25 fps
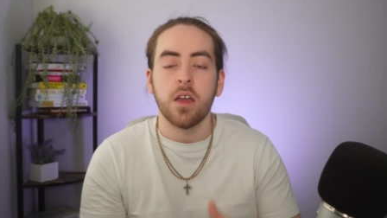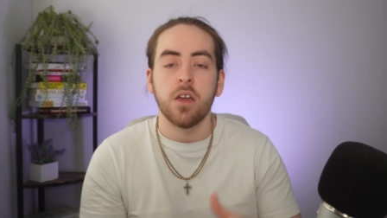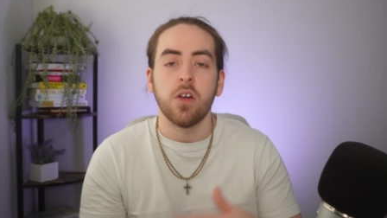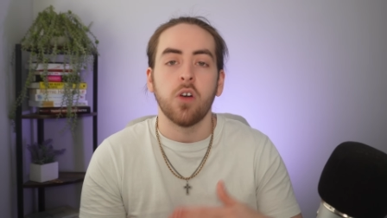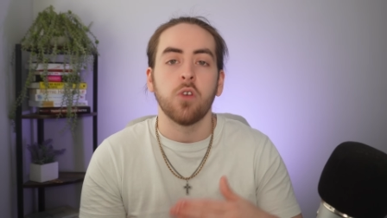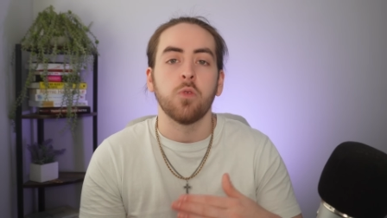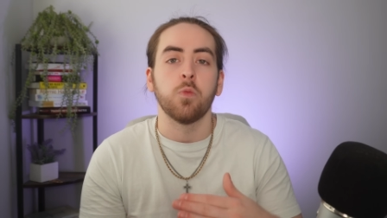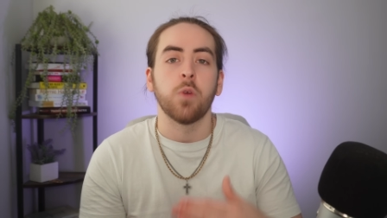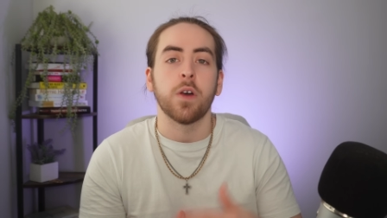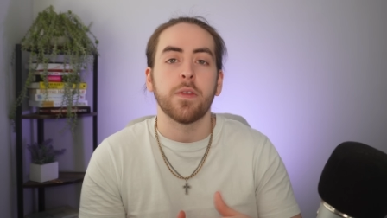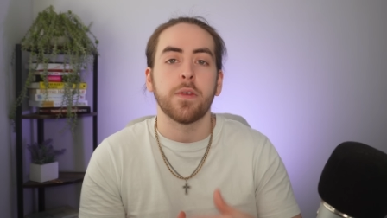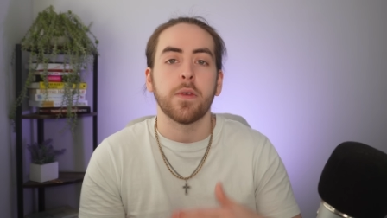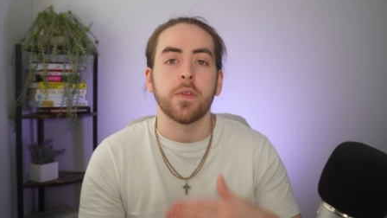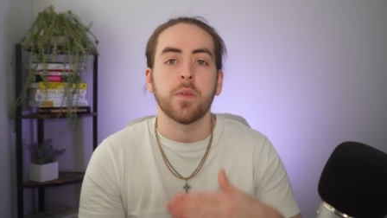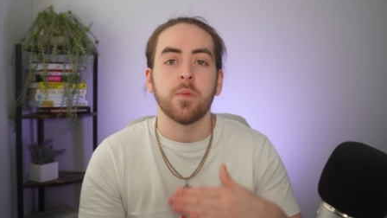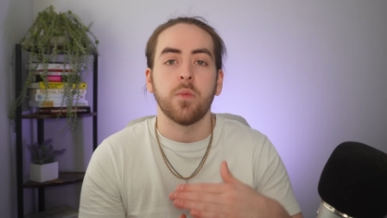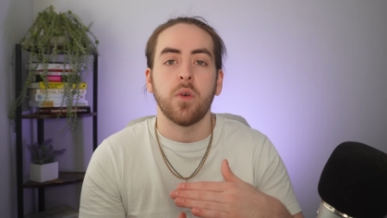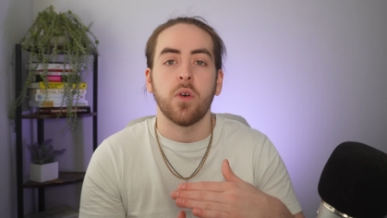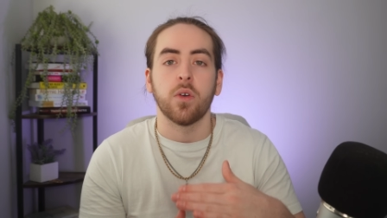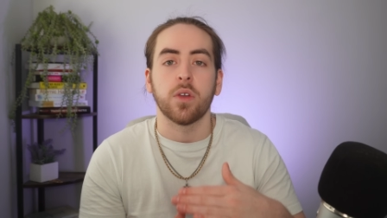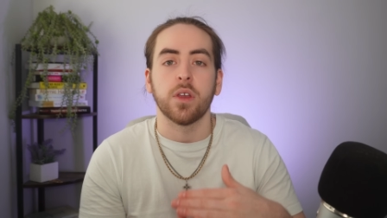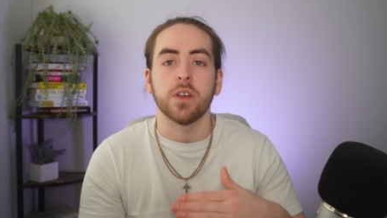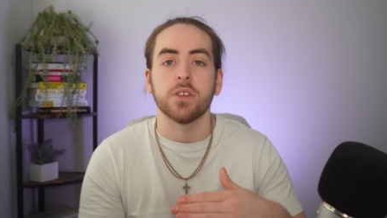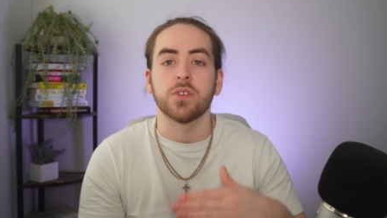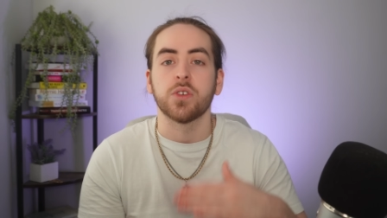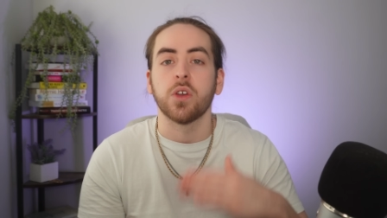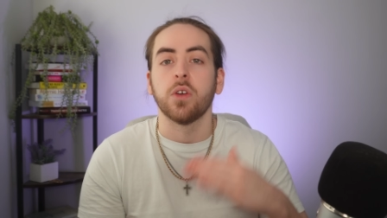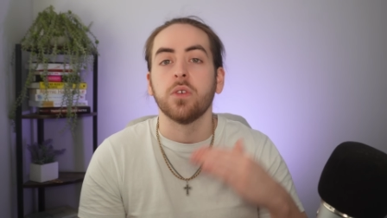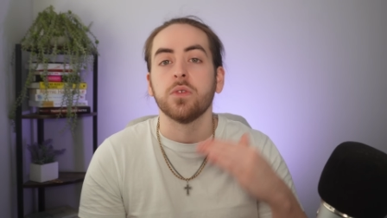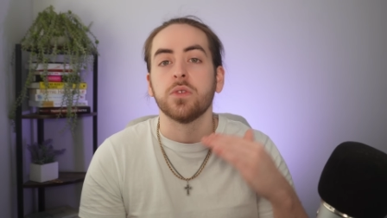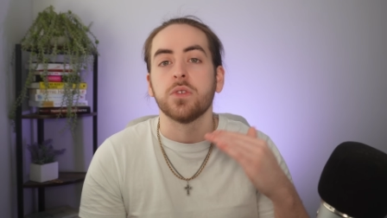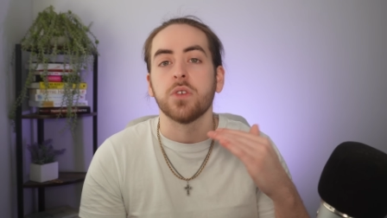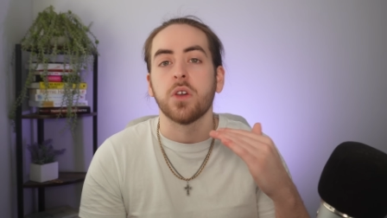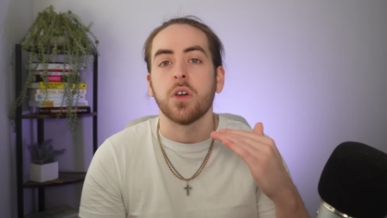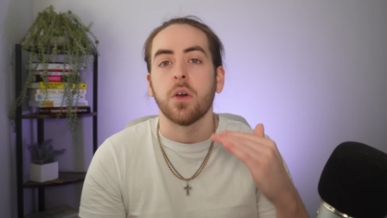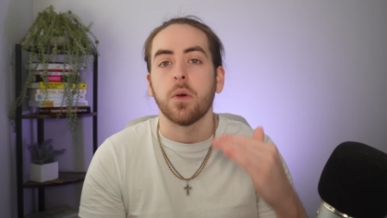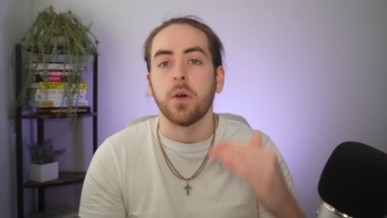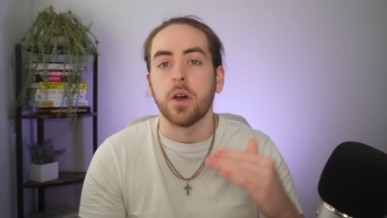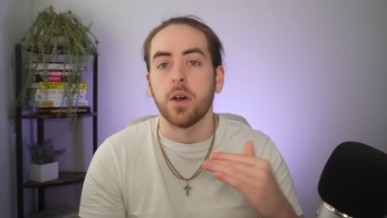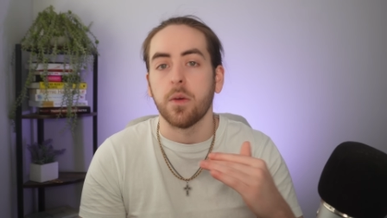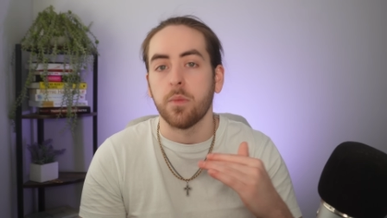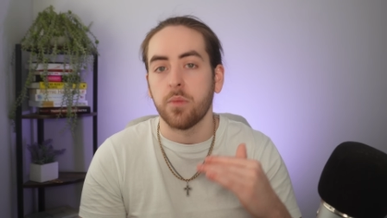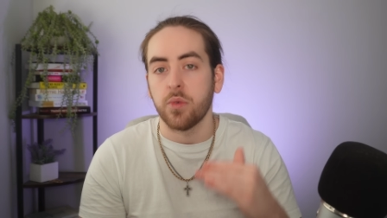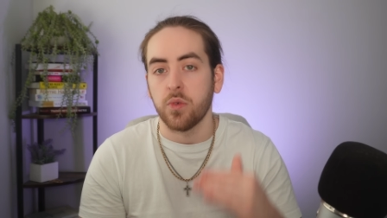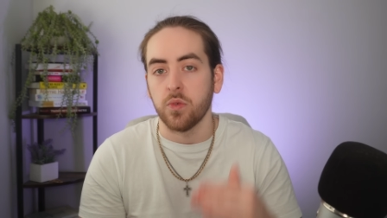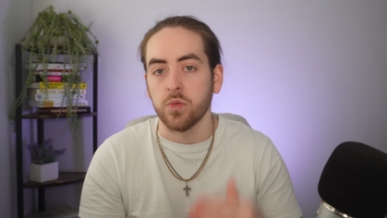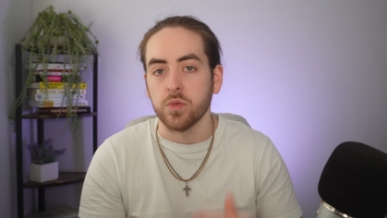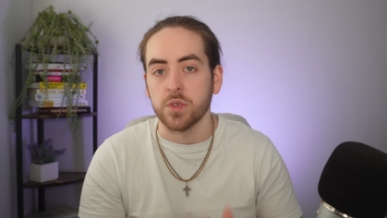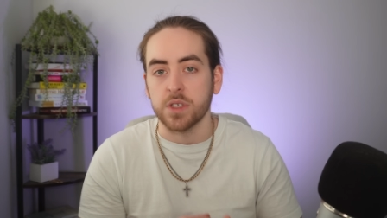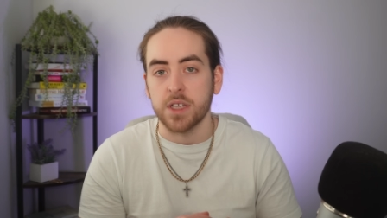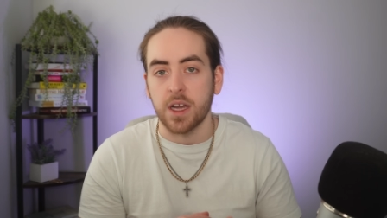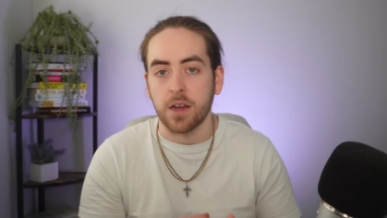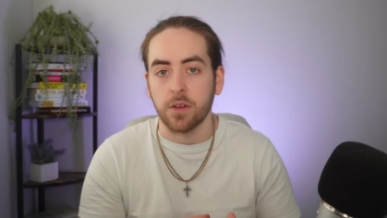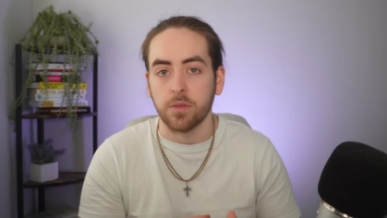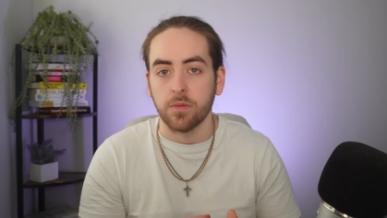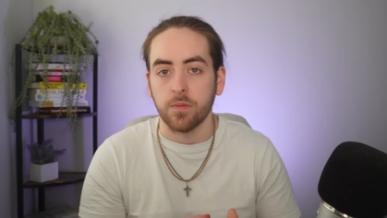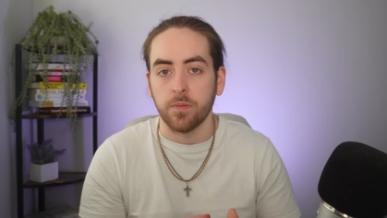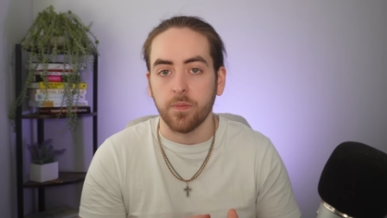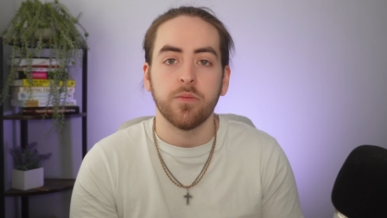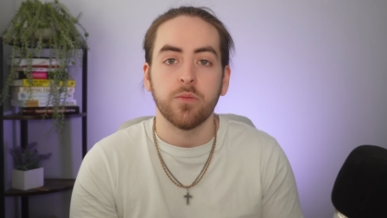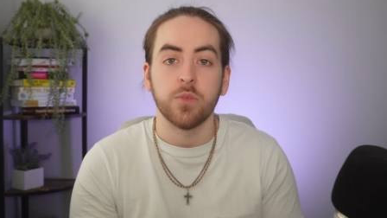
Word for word: on whether the market is going to go up or down,